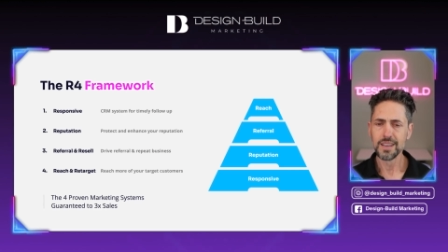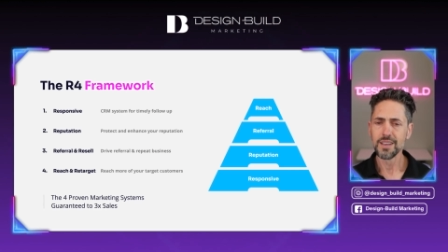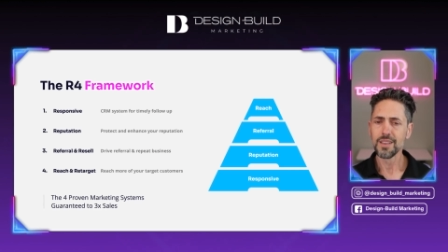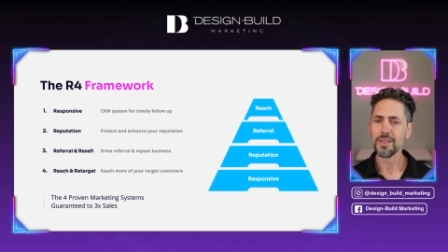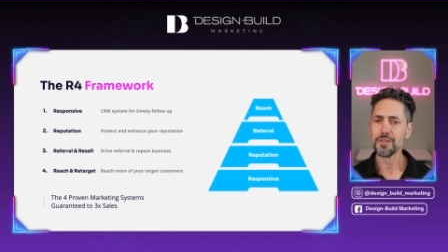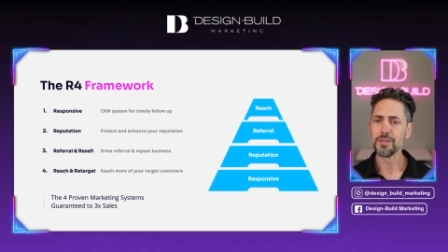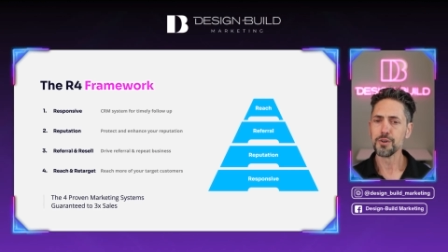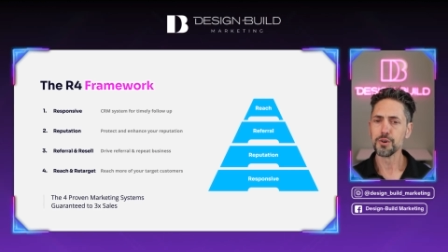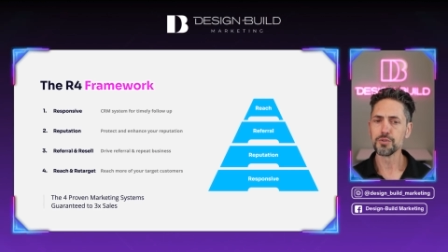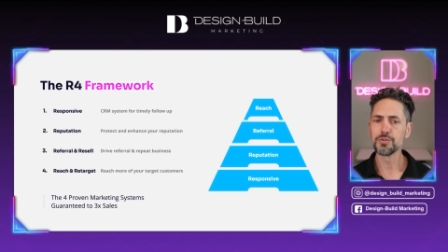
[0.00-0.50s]

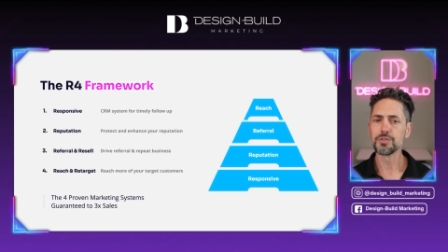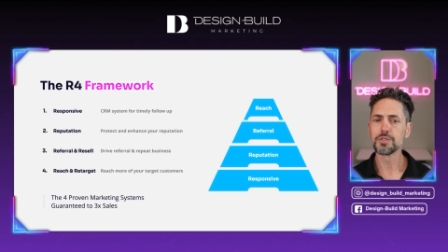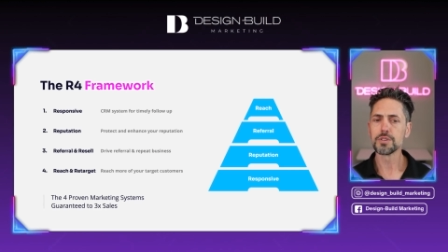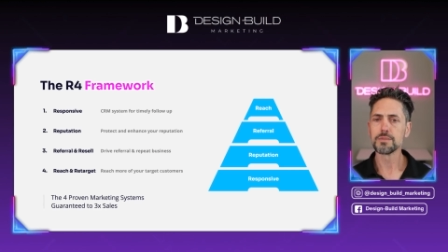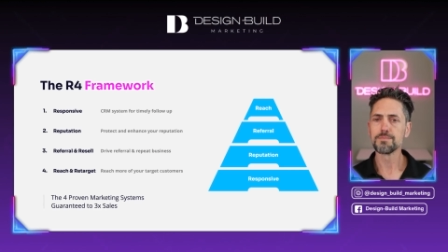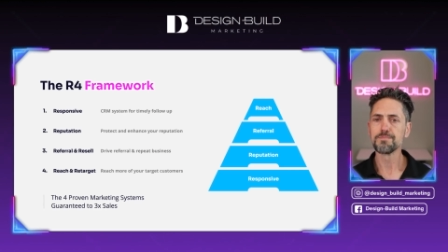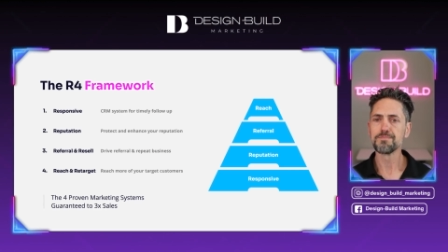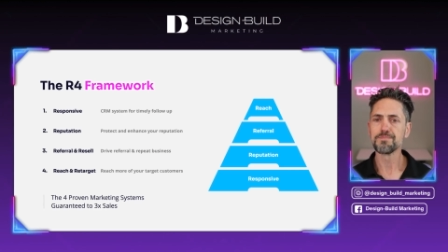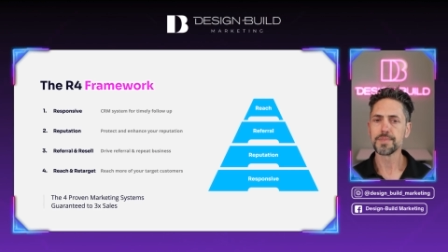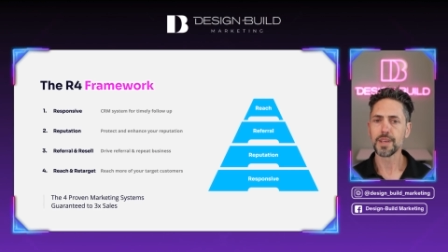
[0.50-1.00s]
those
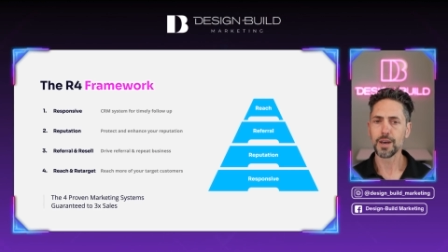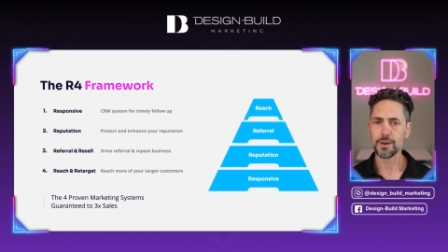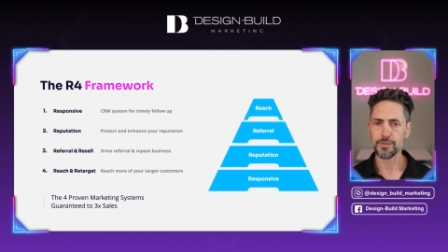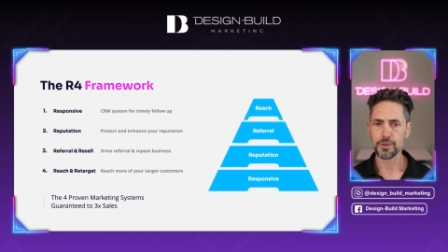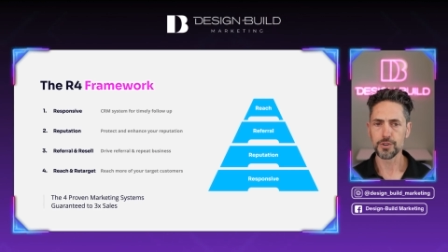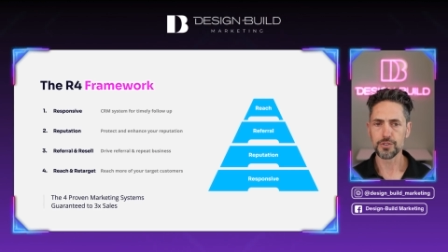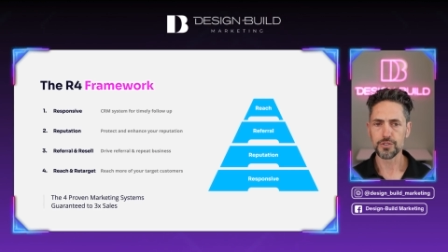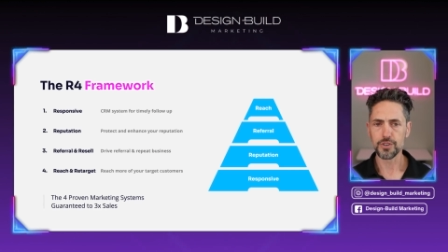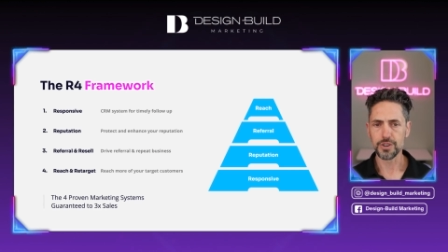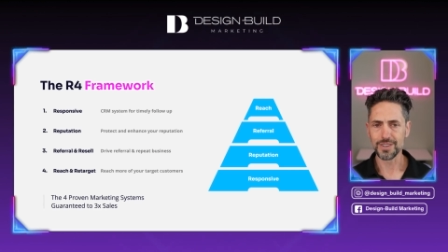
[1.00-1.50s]

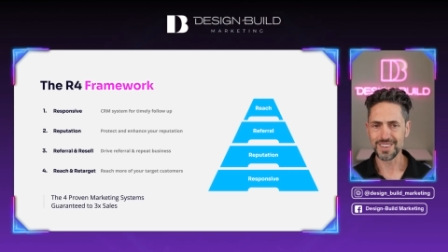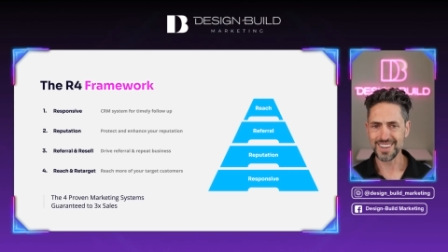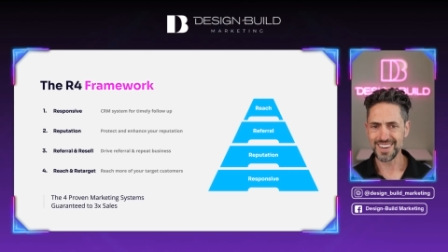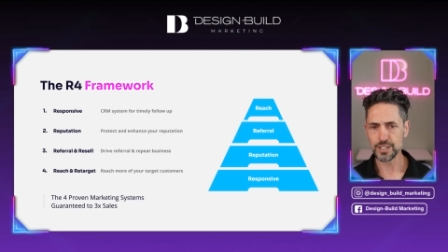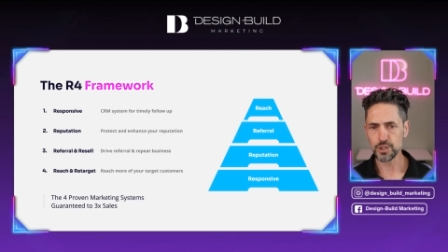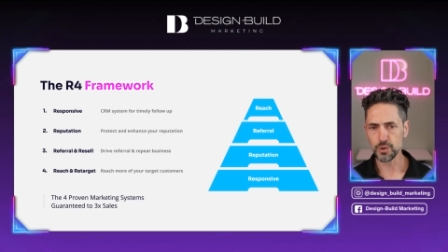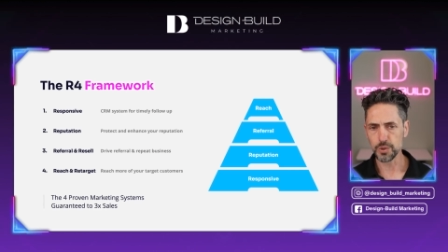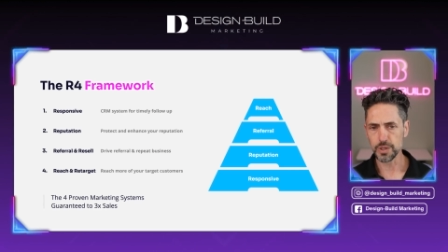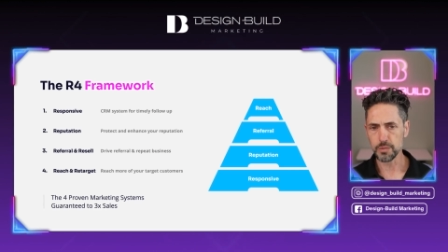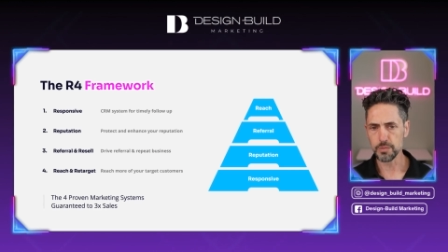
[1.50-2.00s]
efforts are
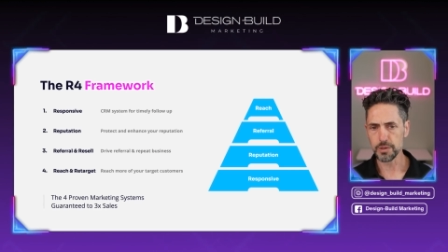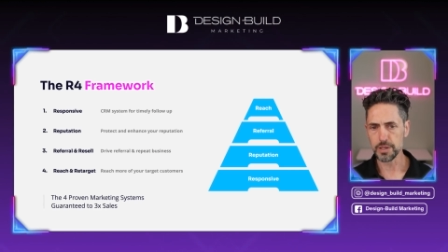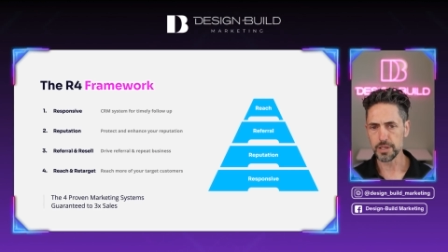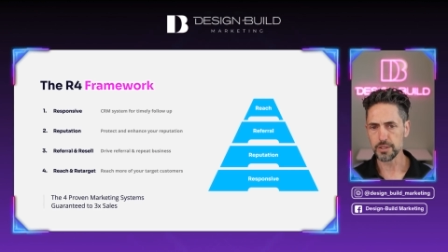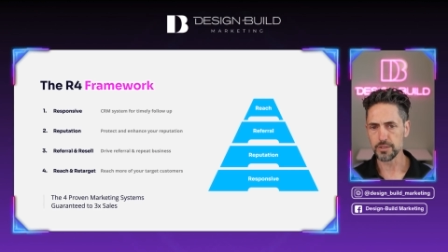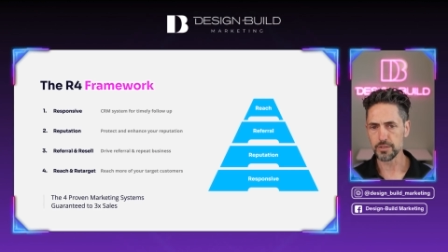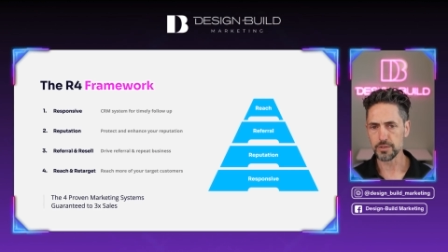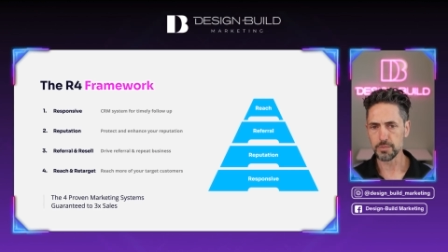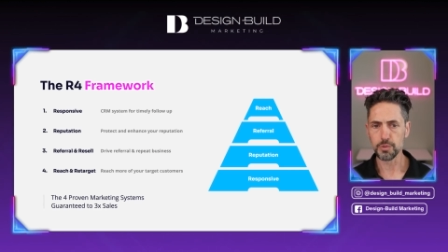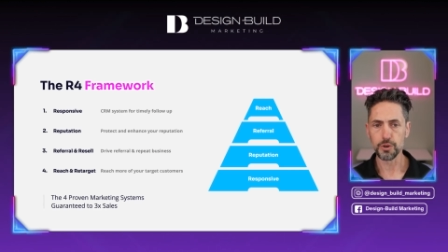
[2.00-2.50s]
not going to be
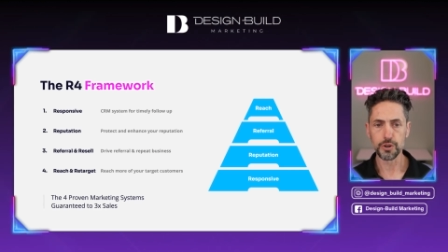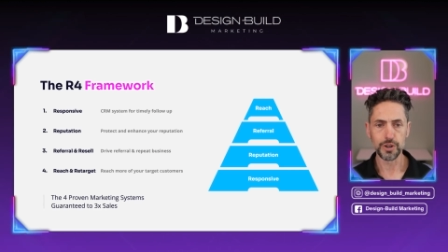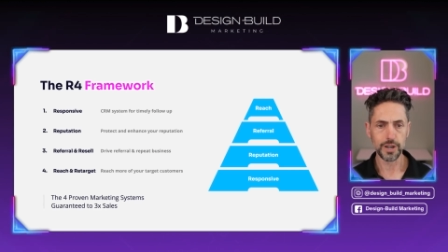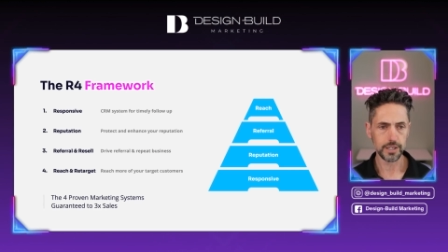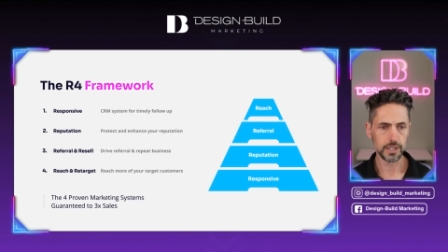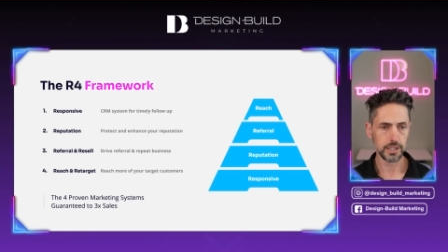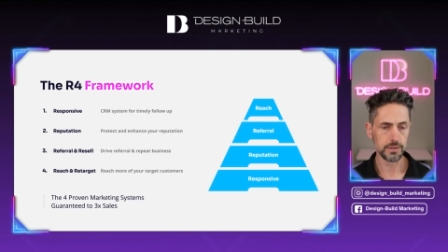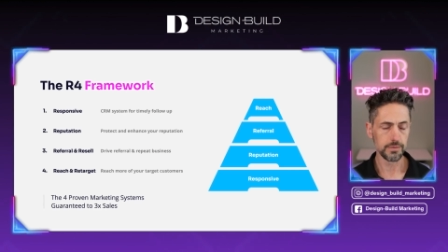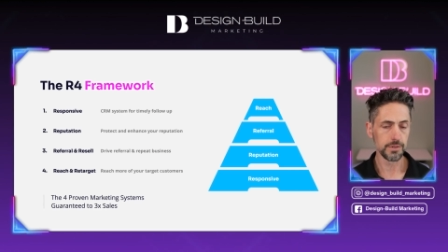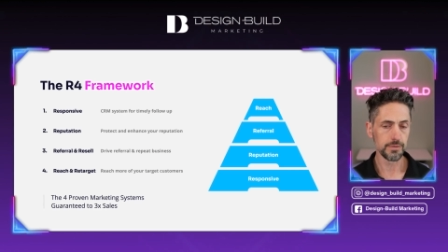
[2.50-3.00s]
as
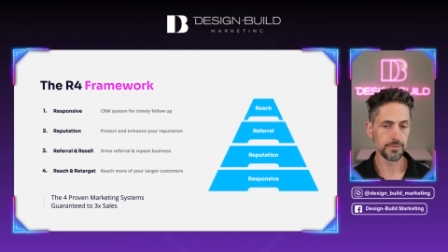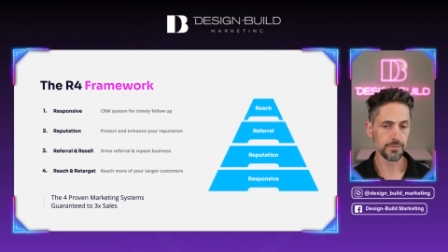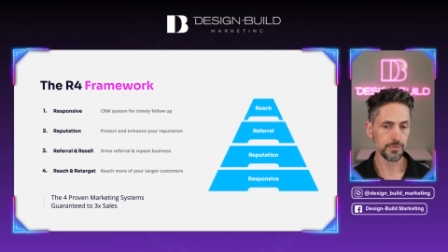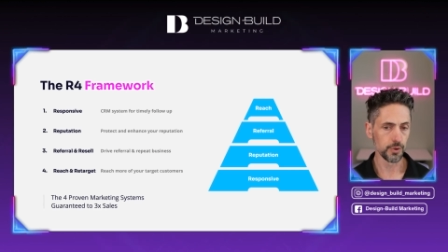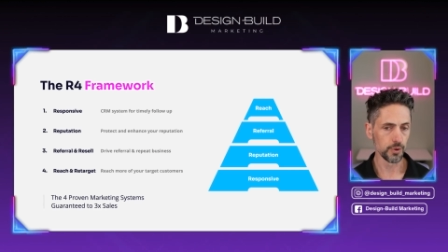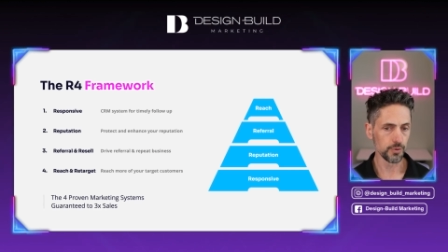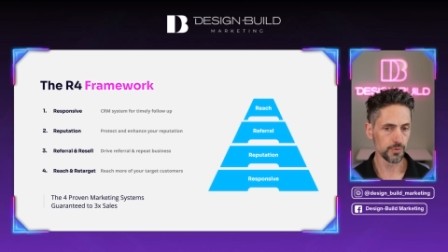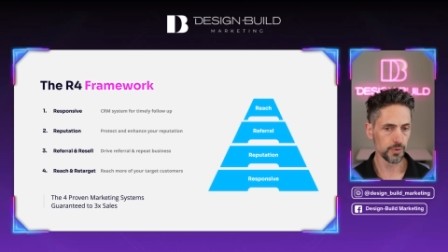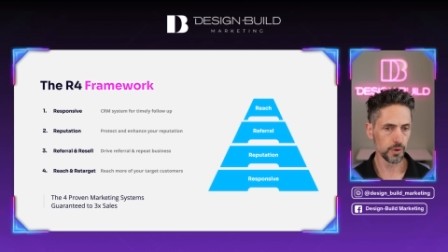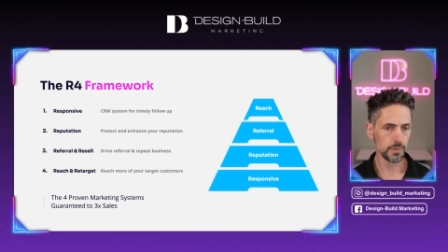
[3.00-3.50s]
productive and
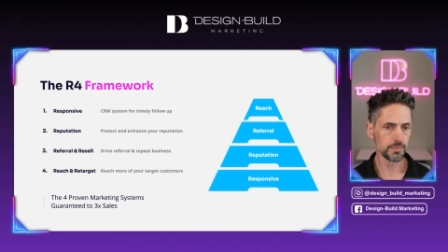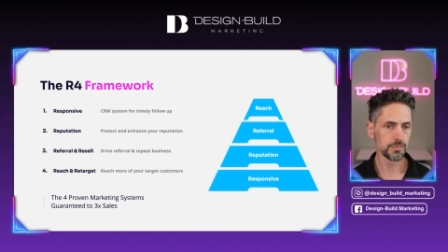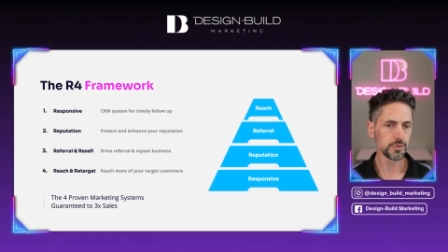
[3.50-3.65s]
fruitful.